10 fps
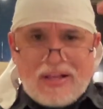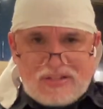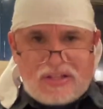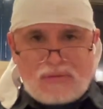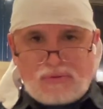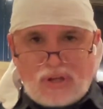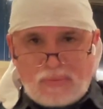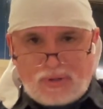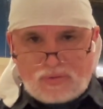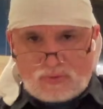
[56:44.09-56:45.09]
Same thing with
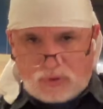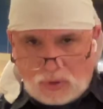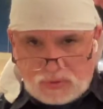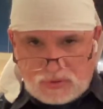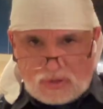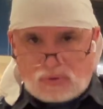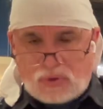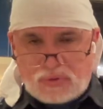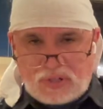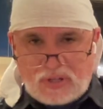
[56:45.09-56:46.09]

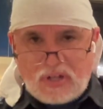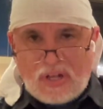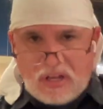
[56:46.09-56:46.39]
closing it.